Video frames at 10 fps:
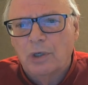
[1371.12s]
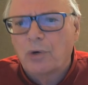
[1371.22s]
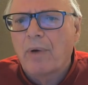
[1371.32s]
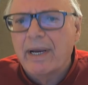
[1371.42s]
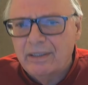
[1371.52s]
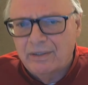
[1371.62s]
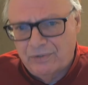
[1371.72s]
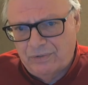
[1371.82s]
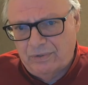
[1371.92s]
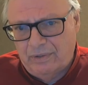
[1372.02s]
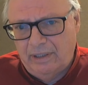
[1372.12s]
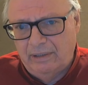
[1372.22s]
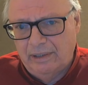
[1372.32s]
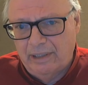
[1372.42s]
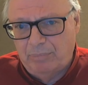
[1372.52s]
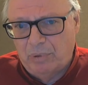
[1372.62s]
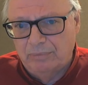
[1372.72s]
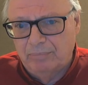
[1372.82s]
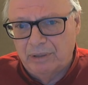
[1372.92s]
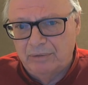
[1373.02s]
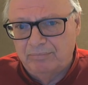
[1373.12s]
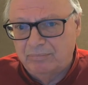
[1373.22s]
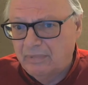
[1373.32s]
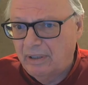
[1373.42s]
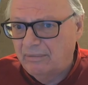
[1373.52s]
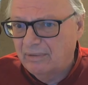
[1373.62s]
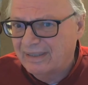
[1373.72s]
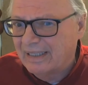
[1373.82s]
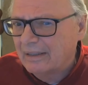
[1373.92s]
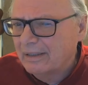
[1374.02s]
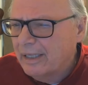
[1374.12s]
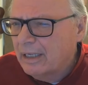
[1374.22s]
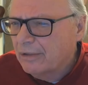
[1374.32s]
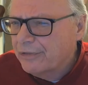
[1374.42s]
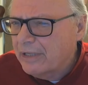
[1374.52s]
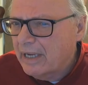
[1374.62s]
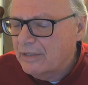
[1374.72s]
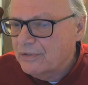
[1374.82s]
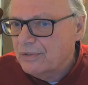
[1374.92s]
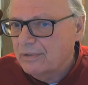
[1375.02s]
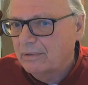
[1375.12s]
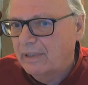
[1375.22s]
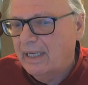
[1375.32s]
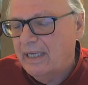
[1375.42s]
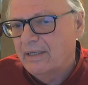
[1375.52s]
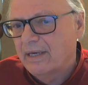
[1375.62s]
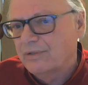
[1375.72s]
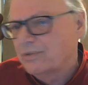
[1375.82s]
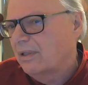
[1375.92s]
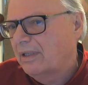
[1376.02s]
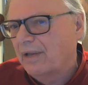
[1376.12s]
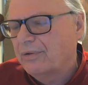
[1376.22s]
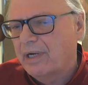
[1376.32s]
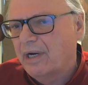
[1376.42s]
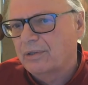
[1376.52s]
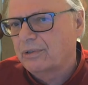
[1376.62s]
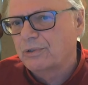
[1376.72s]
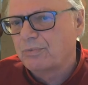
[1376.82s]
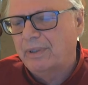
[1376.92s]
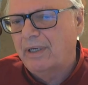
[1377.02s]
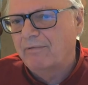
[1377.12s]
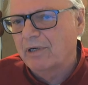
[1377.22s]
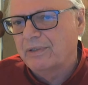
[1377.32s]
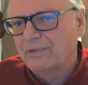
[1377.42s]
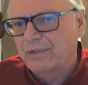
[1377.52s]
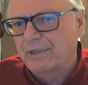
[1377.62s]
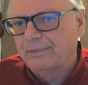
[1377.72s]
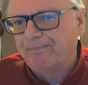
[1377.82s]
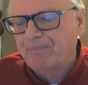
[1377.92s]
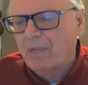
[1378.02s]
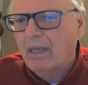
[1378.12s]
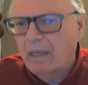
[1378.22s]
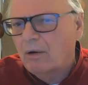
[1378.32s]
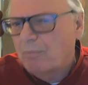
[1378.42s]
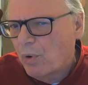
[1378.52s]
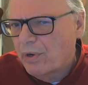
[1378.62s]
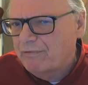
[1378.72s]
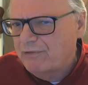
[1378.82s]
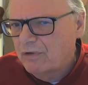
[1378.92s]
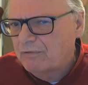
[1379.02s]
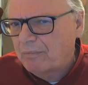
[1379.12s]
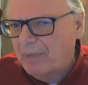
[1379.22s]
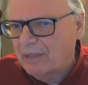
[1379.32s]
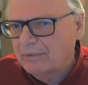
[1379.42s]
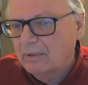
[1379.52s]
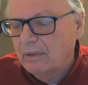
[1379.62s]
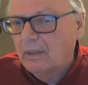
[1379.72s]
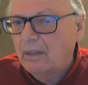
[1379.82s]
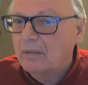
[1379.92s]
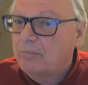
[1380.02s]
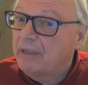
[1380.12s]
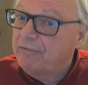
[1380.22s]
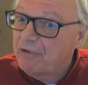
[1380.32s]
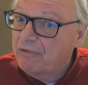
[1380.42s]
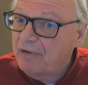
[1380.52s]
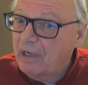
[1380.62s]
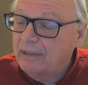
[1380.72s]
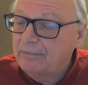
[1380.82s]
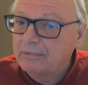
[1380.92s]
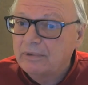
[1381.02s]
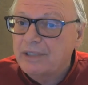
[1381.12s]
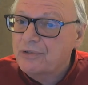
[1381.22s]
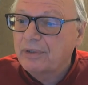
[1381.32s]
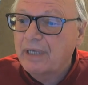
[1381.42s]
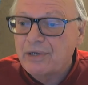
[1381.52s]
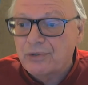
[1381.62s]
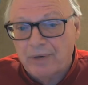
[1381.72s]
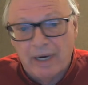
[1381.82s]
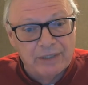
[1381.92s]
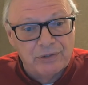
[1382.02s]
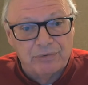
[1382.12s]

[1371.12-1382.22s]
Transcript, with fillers: greatness in Leopold Bloom. The the little things that he does that the other characters would never consider. And I'll point a few of them out, but for fun, these are the Easter eggs